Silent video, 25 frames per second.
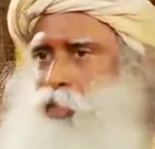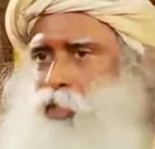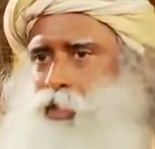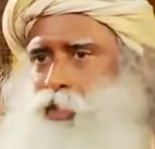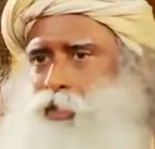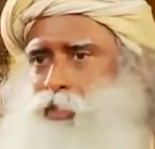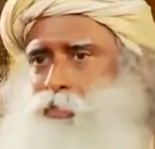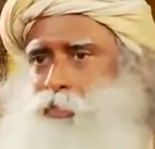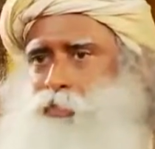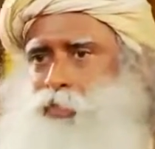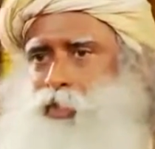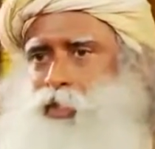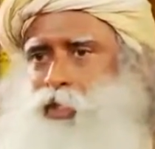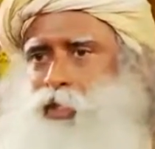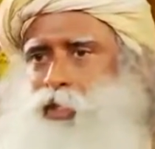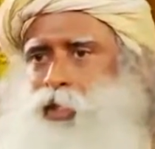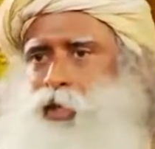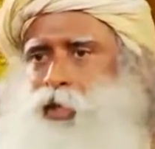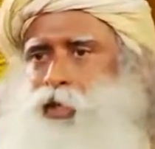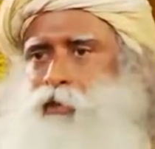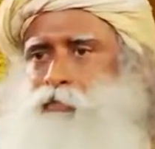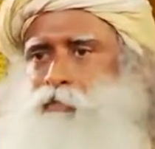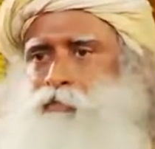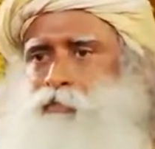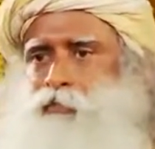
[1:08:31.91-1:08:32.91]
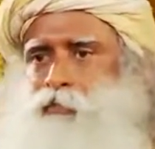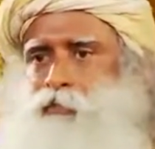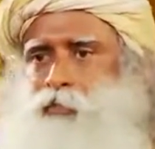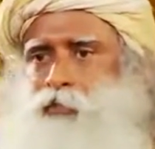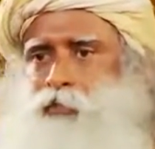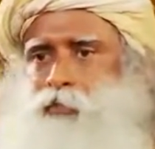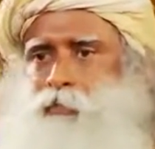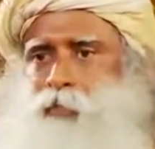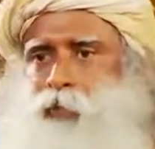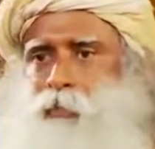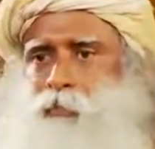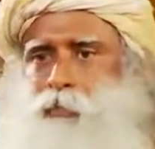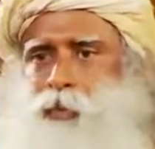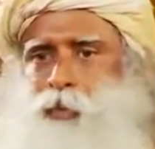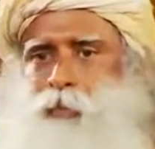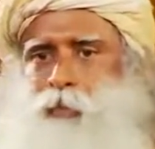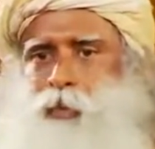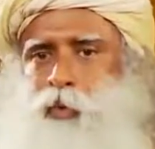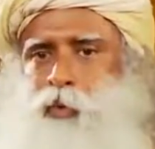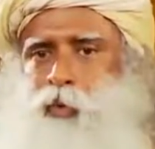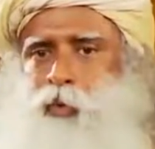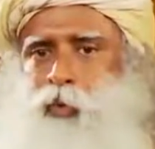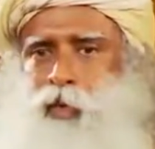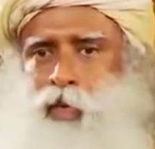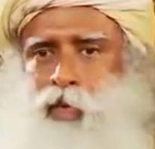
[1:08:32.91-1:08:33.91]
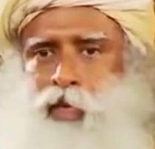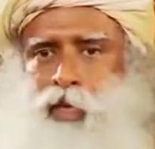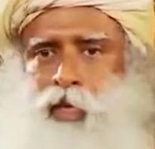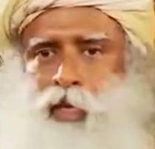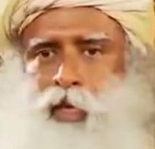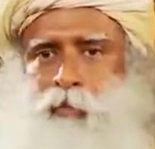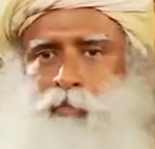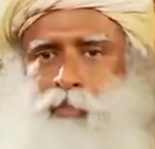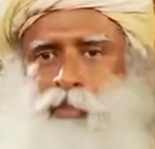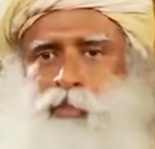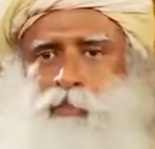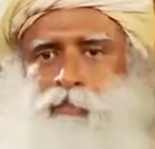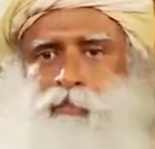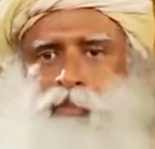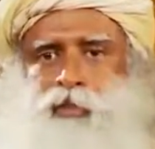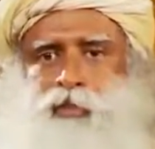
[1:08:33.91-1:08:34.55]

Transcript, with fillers: is being enforced by people who are corrupt and